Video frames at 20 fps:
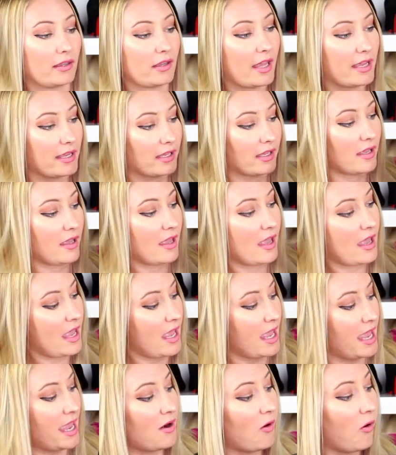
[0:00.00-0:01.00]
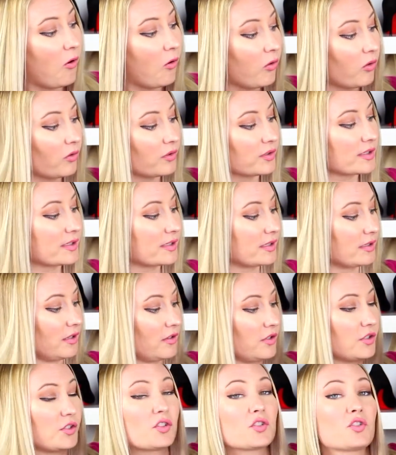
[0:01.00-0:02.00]
Like, it holds
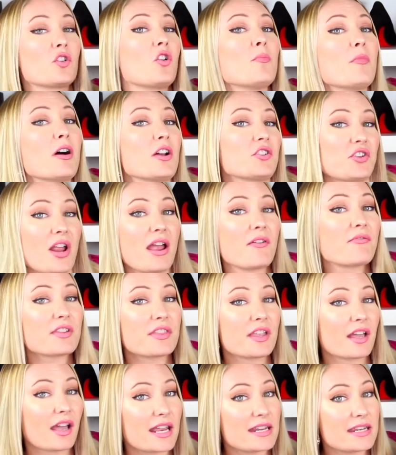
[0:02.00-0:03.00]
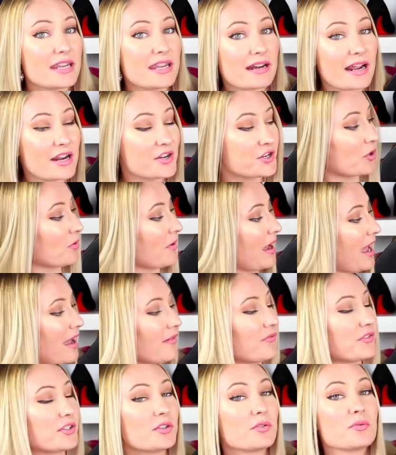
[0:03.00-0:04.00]
so much, everything I need. I don't
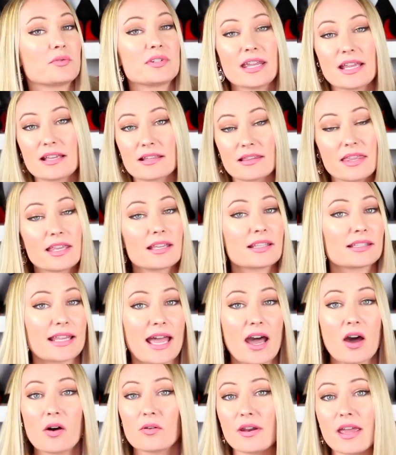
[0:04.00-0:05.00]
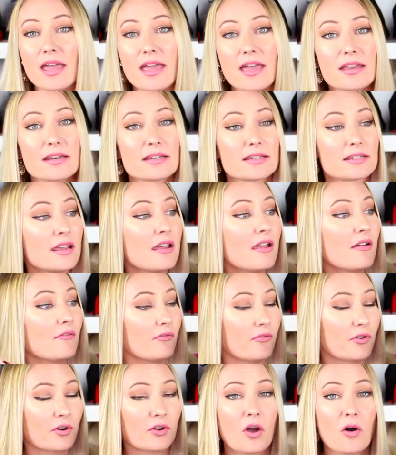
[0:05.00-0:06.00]
have to take things out and
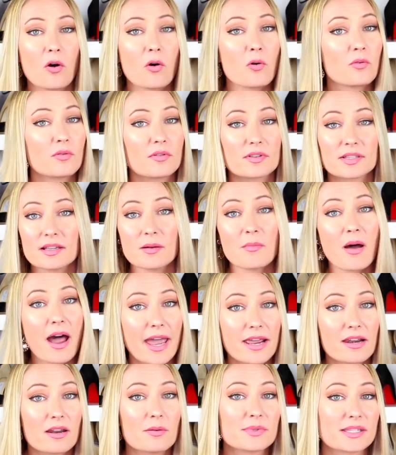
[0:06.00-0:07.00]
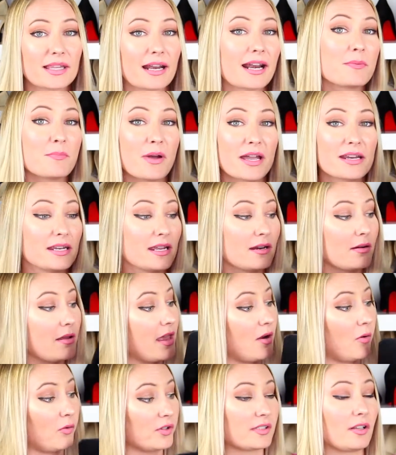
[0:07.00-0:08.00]
forgo some items that I might need.
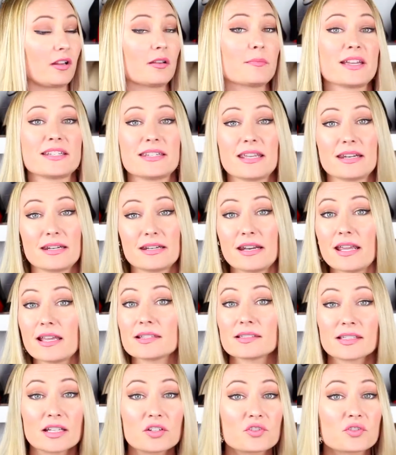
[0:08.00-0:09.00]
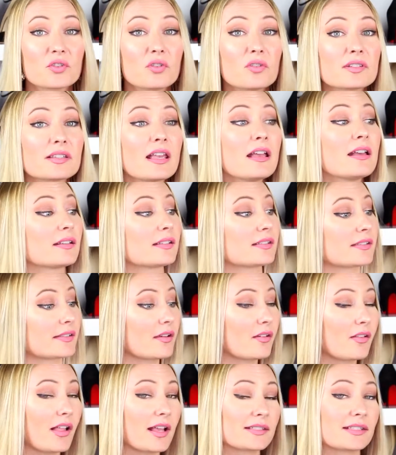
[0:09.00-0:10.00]
It holds all of my day-to-day essentials,
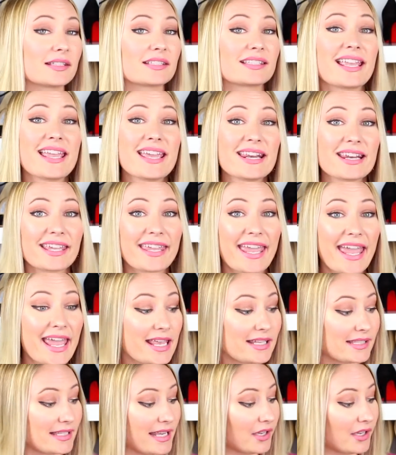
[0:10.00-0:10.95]
sunglasses in a case.